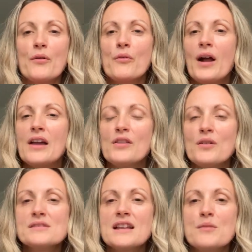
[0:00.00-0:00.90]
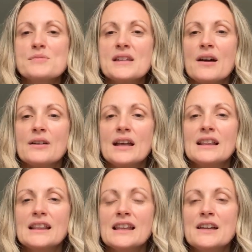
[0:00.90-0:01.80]
write those names down
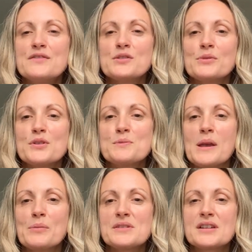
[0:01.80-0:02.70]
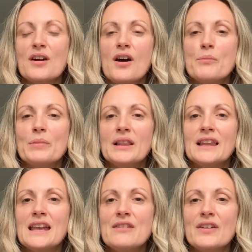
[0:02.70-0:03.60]
and lift up those people to God,
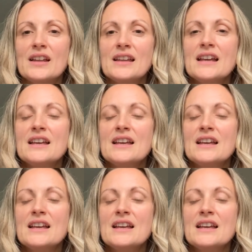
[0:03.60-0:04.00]
believing